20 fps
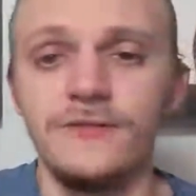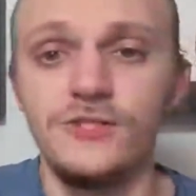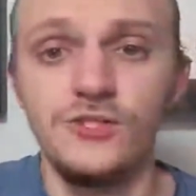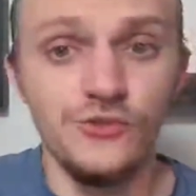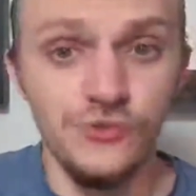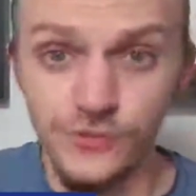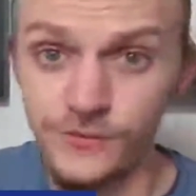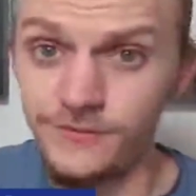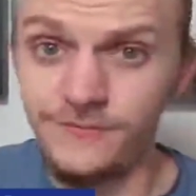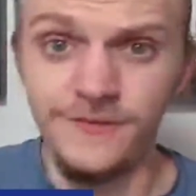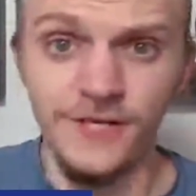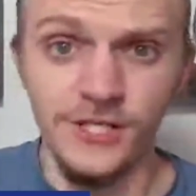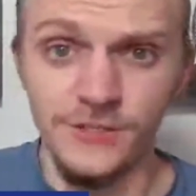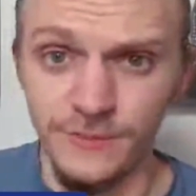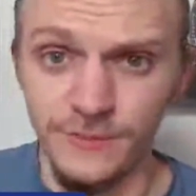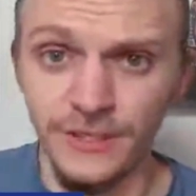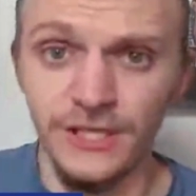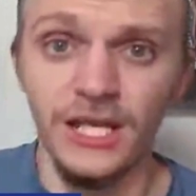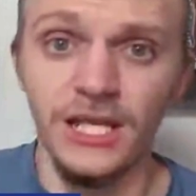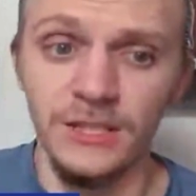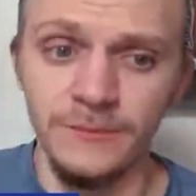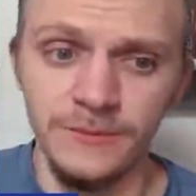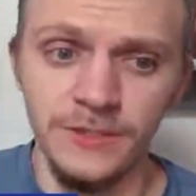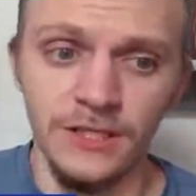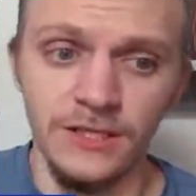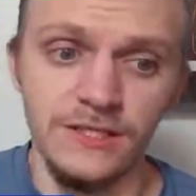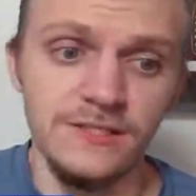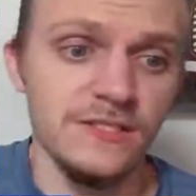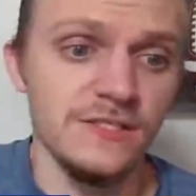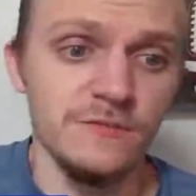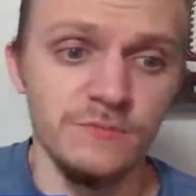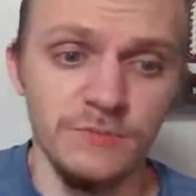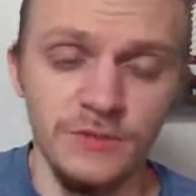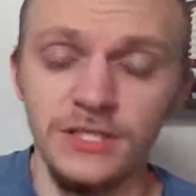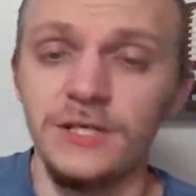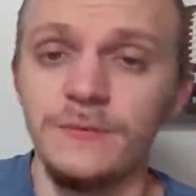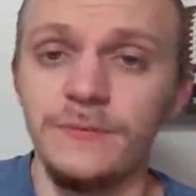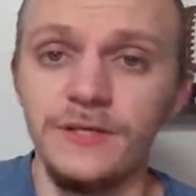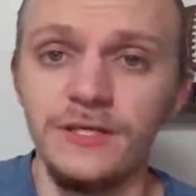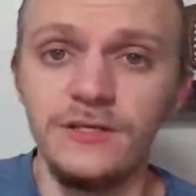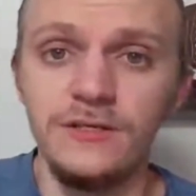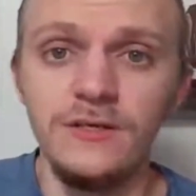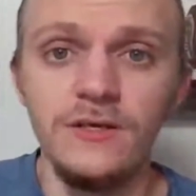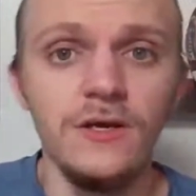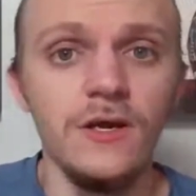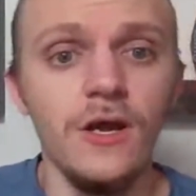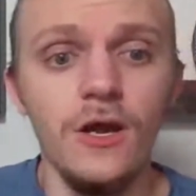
True freshman Caleb Douglas has played a bit.